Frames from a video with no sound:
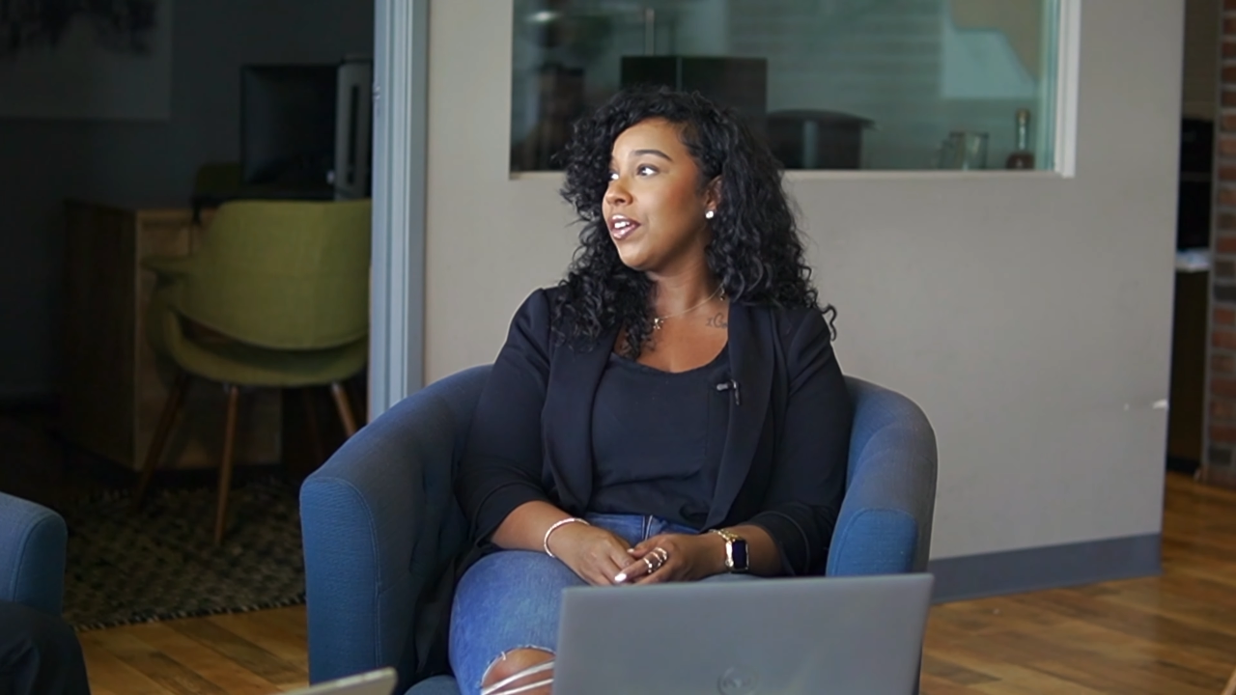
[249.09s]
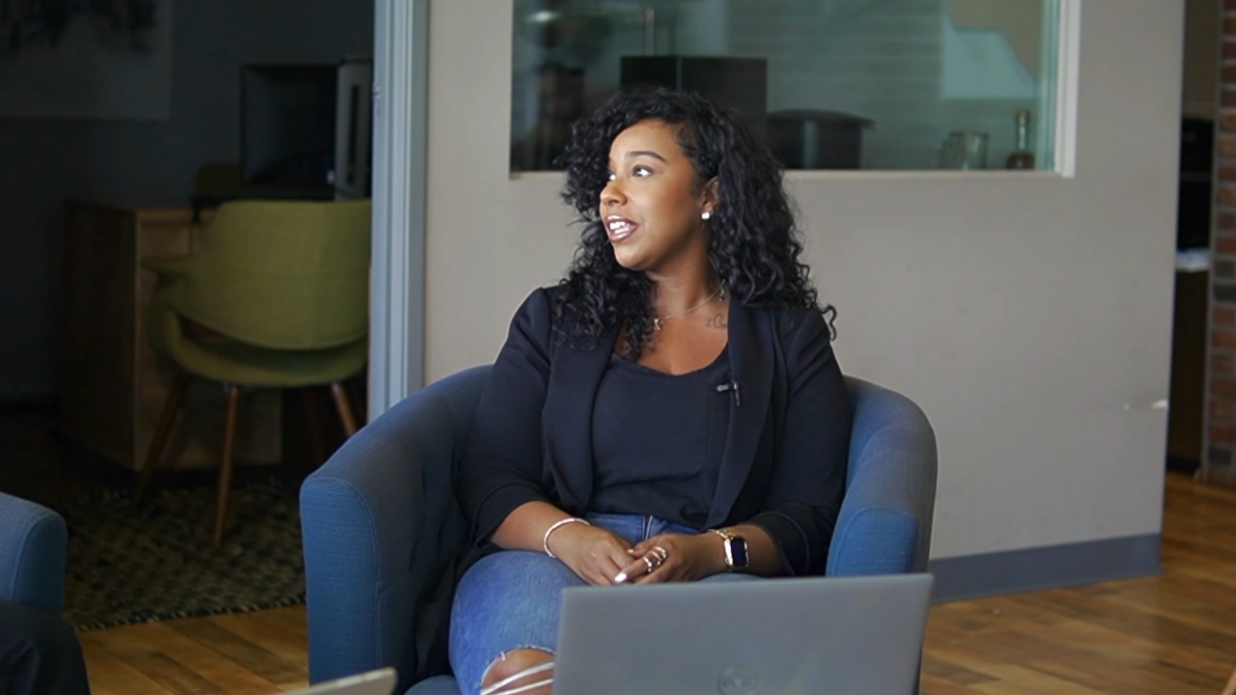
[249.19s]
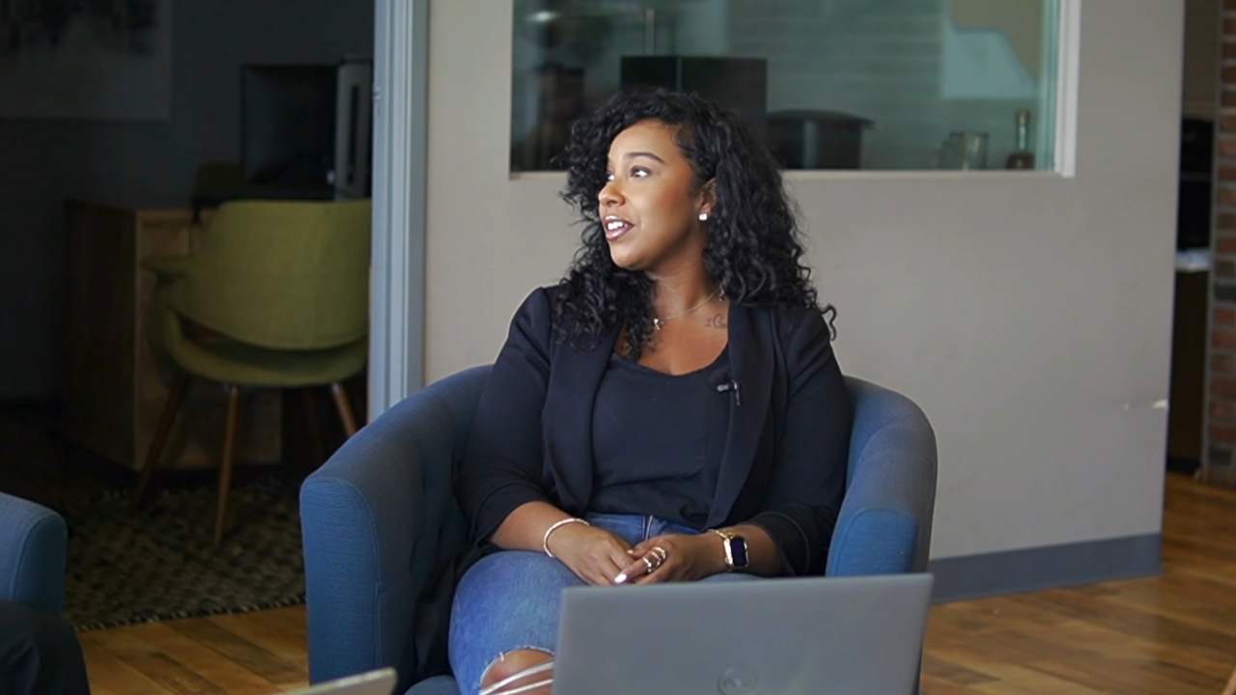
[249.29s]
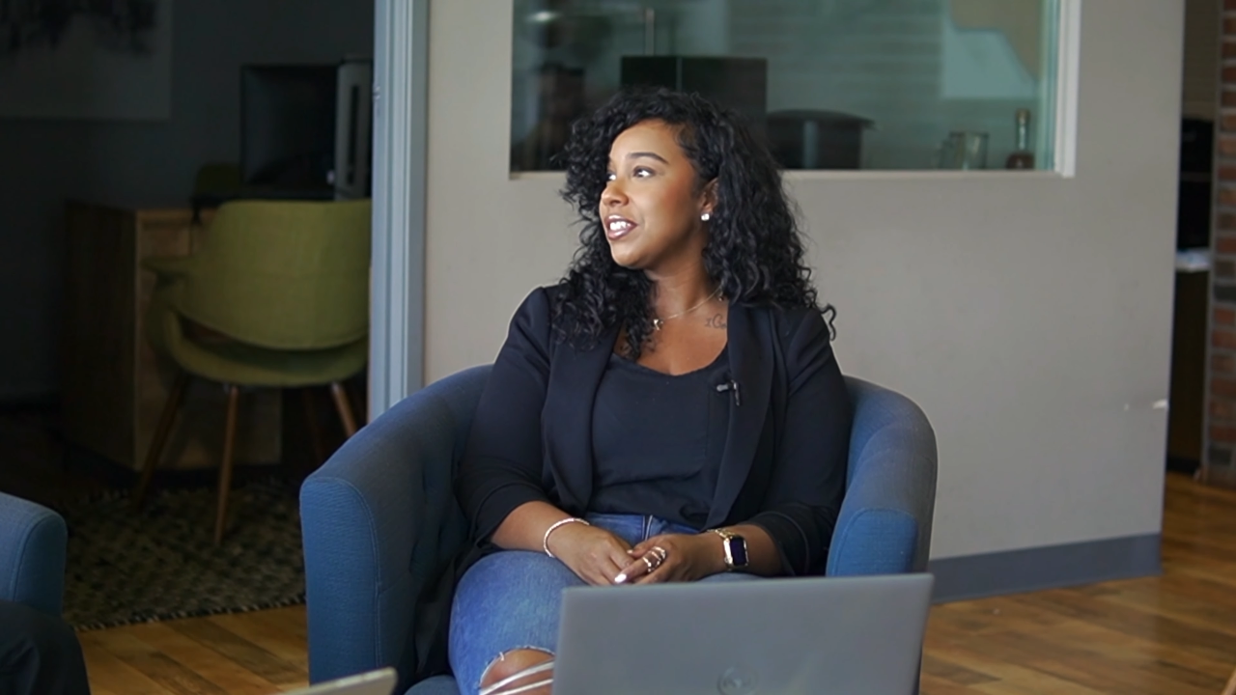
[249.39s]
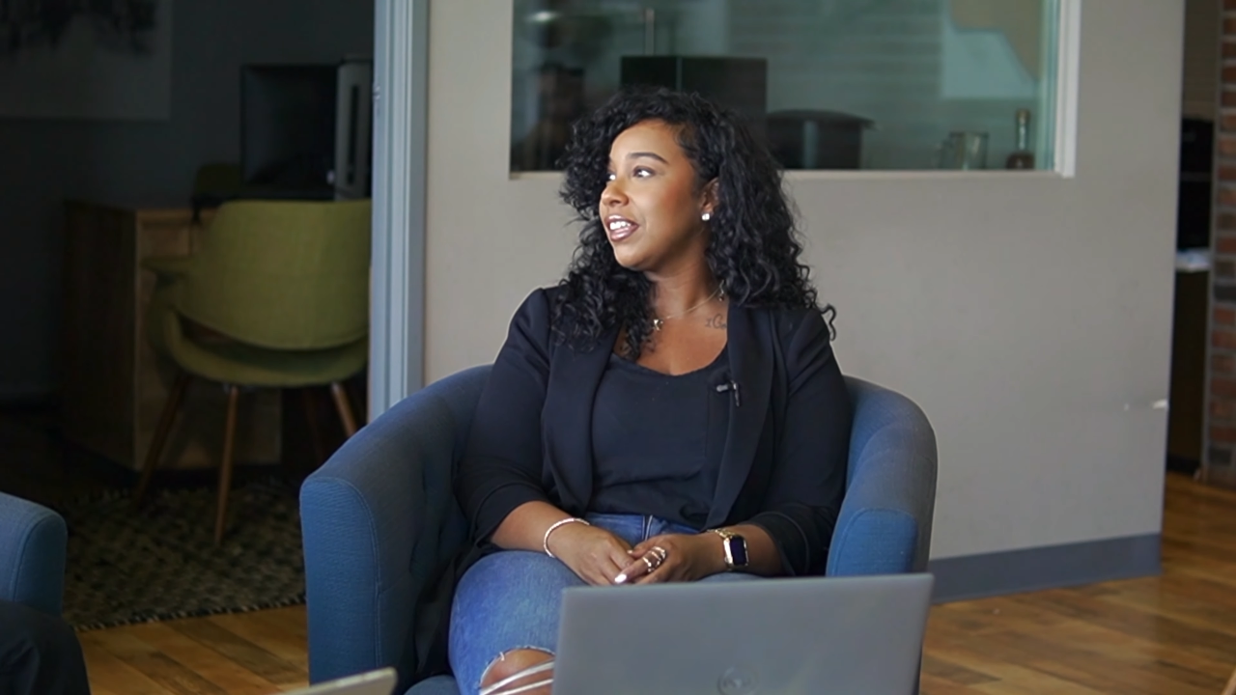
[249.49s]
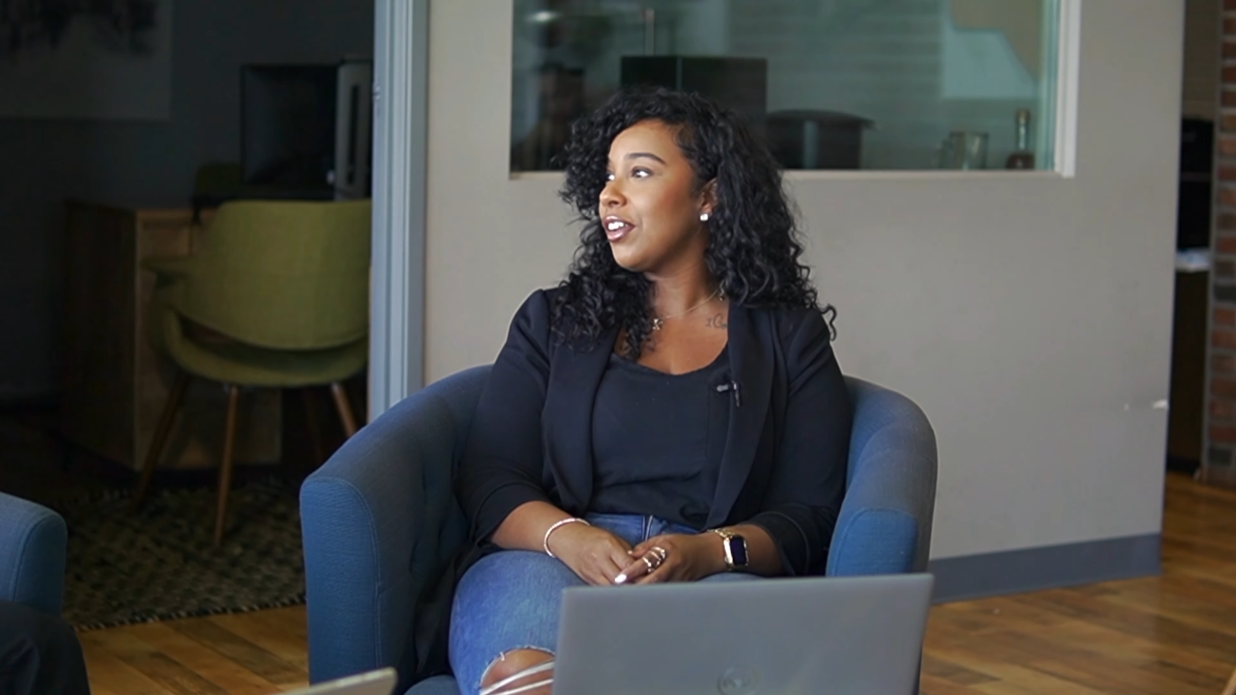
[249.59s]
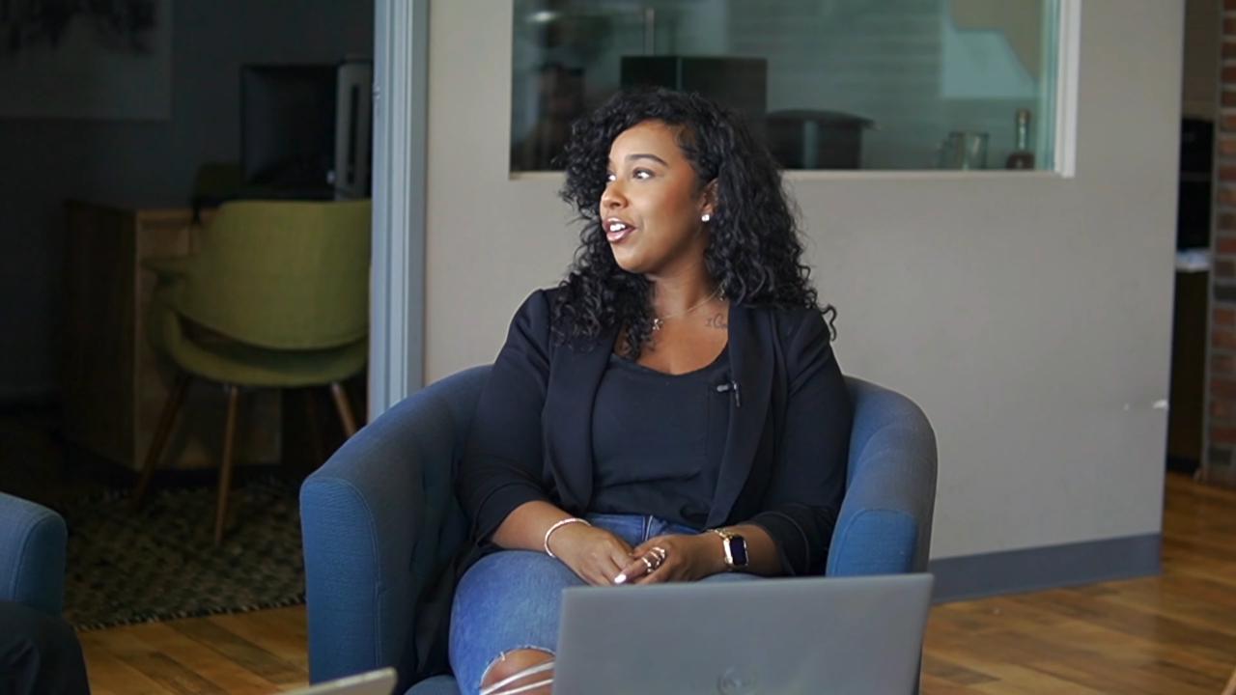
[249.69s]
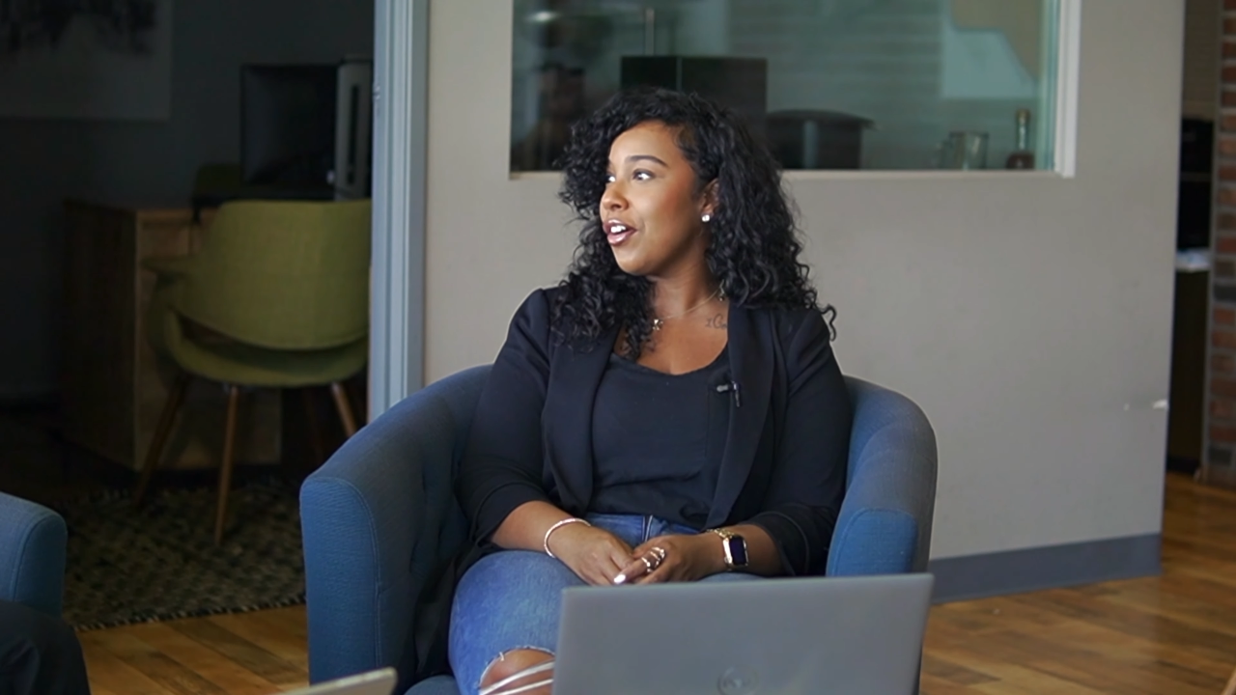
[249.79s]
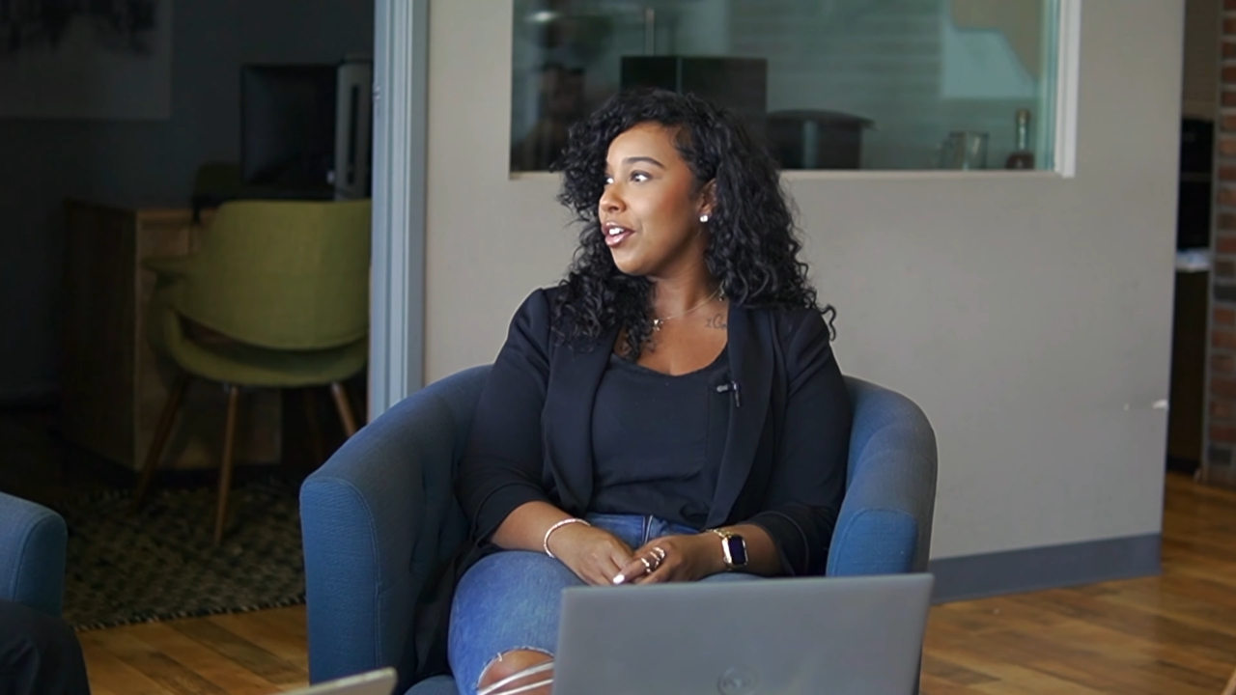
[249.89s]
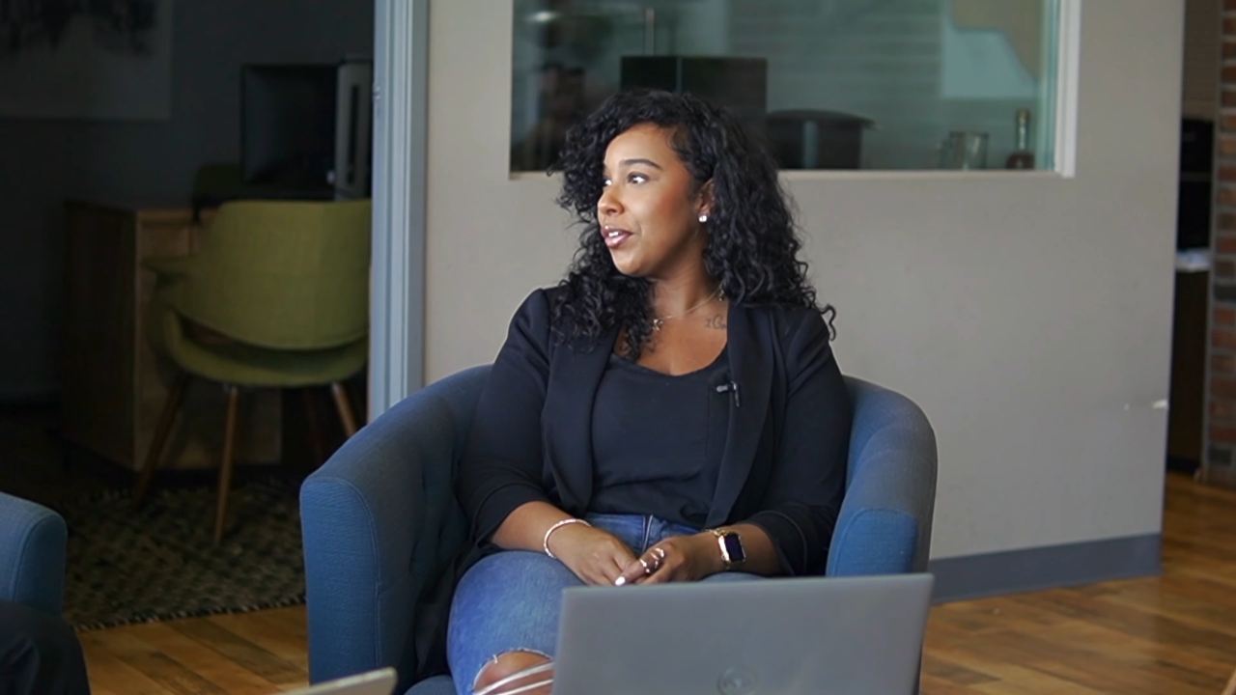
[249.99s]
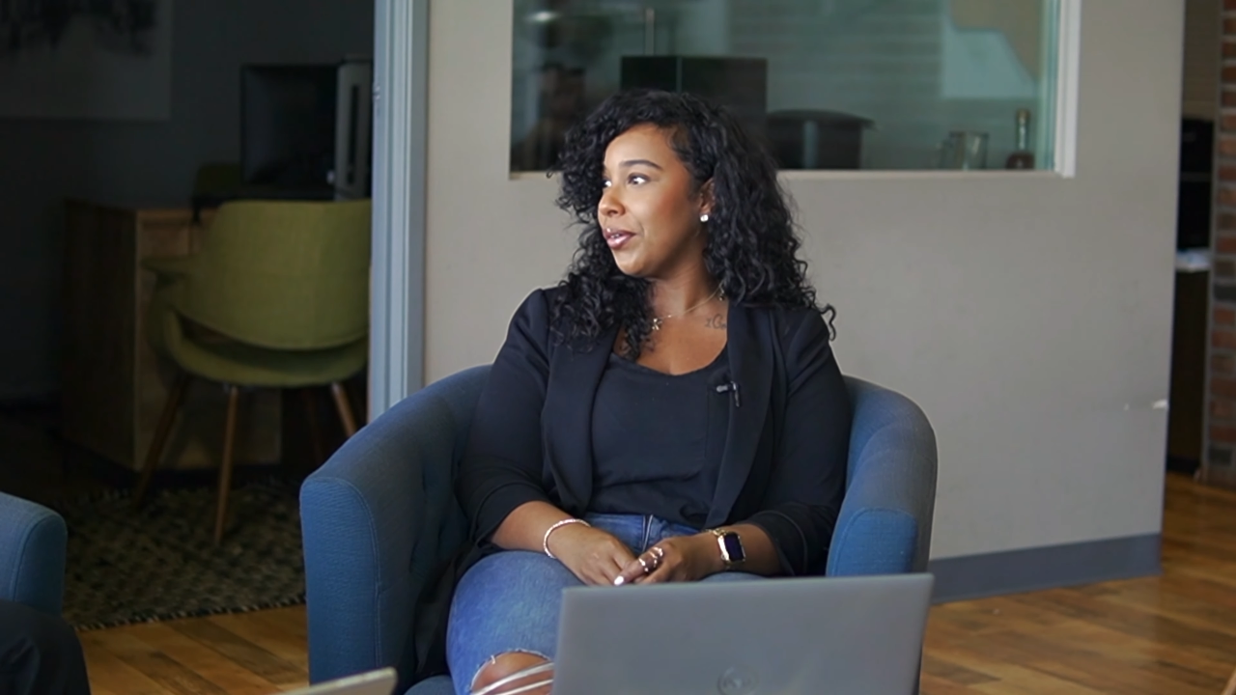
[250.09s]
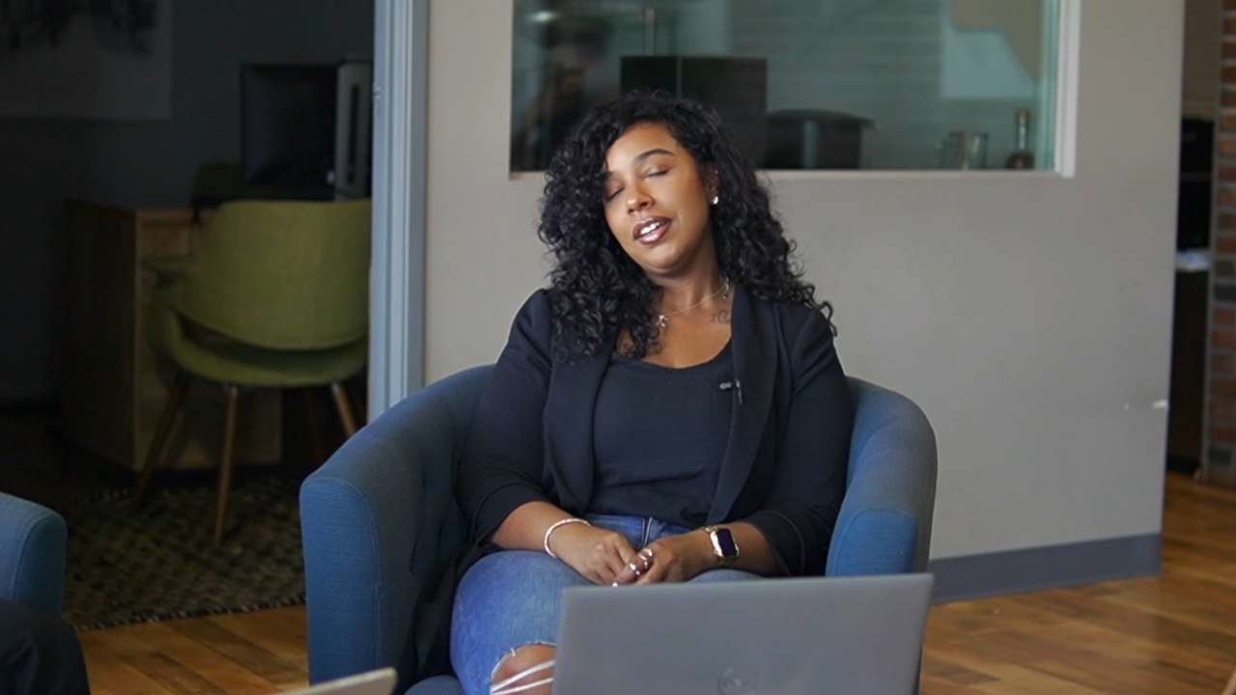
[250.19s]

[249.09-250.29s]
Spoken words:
$1,000 car note.